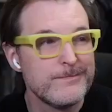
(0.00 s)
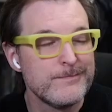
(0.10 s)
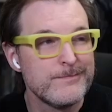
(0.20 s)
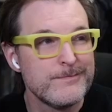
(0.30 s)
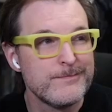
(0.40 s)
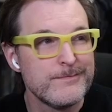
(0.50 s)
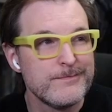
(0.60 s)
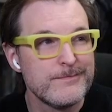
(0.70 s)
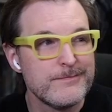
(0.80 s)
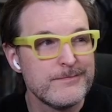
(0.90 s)

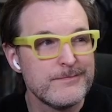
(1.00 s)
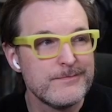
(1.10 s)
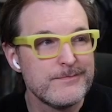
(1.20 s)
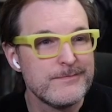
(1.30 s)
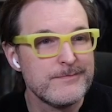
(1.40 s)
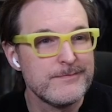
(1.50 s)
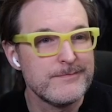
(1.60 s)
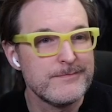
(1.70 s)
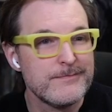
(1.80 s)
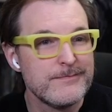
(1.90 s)

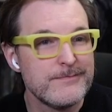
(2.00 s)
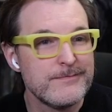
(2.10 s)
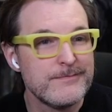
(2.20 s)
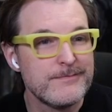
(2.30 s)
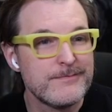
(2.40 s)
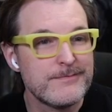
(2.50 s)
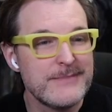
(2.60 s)
(not speaking)